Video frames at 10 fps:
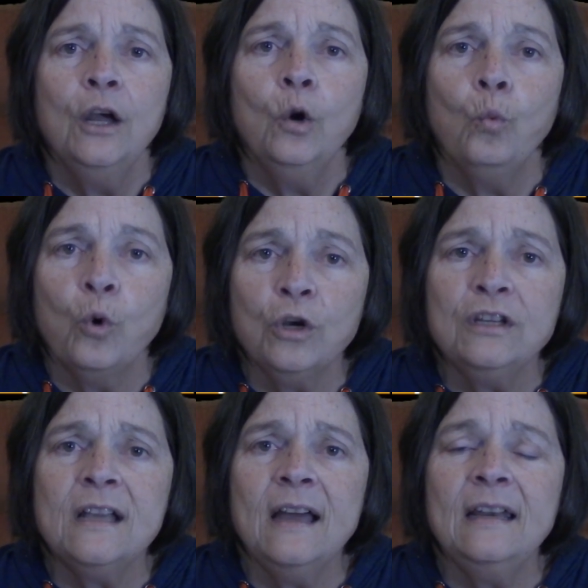
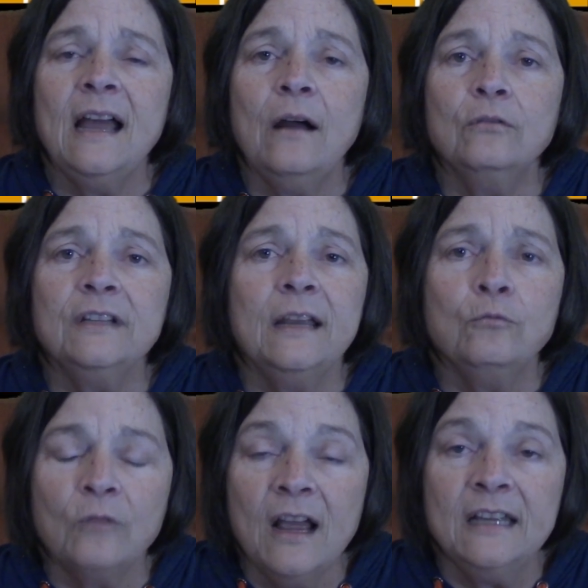Word got out
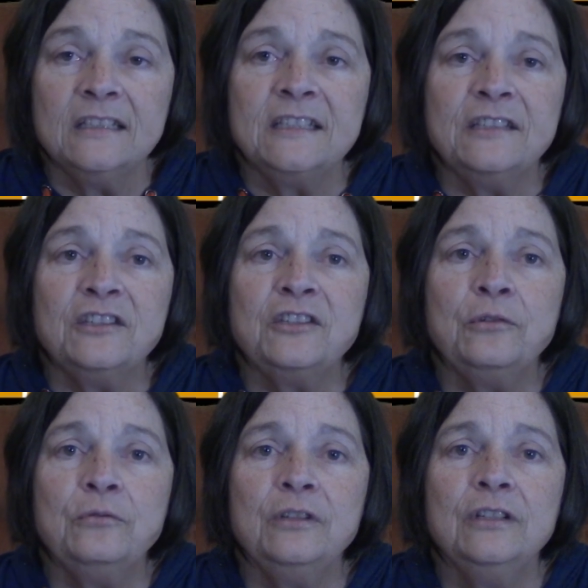and riots
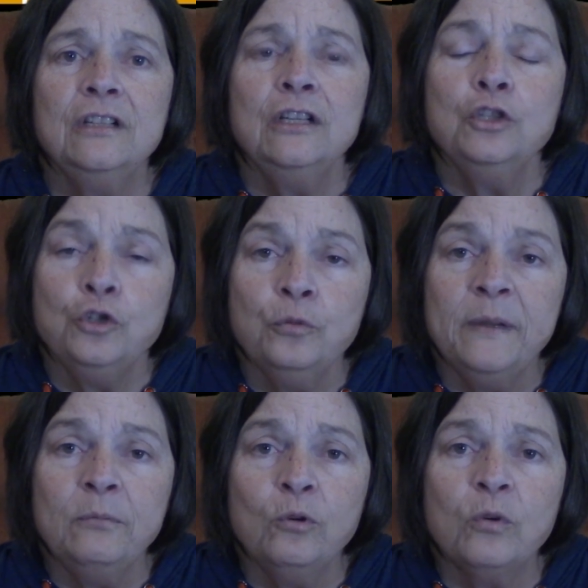ensued. 2
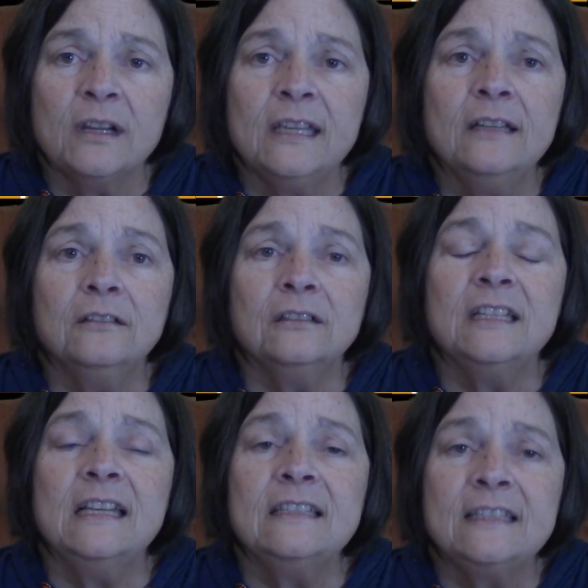people were
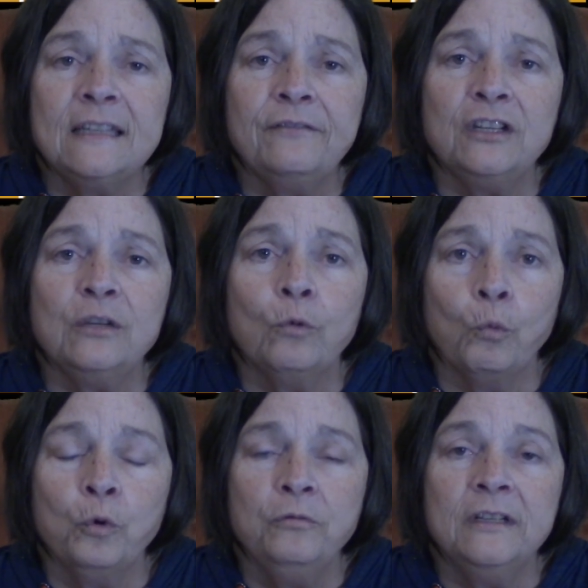killed and 70 were
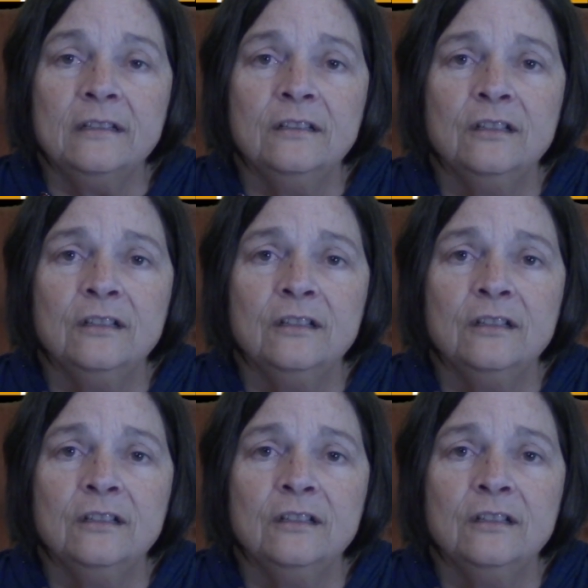wounded.